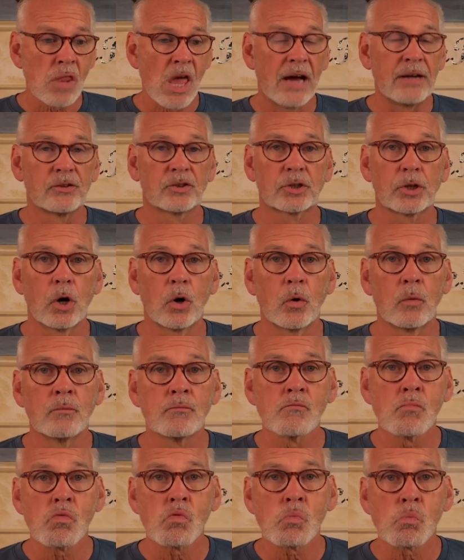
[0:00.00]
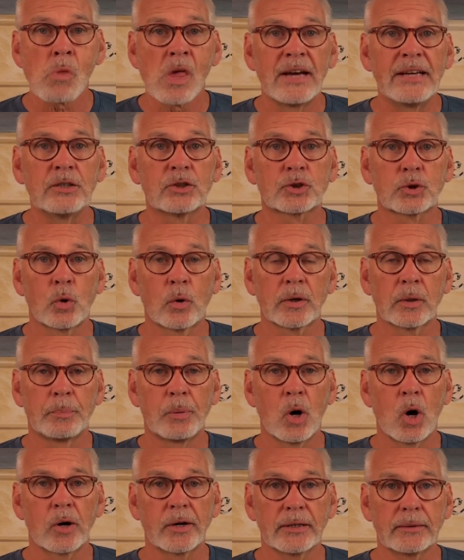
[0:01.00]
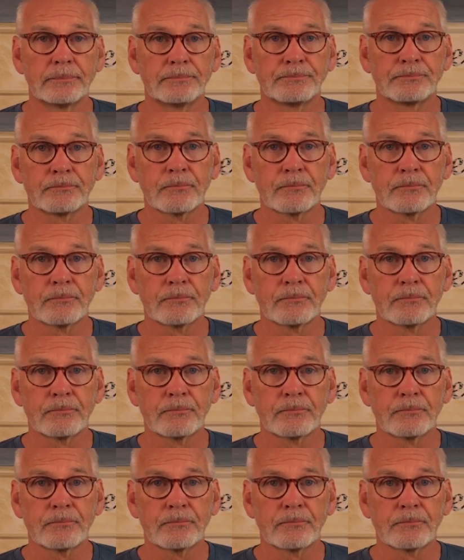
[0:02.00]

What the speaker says: And so he's throwing a party.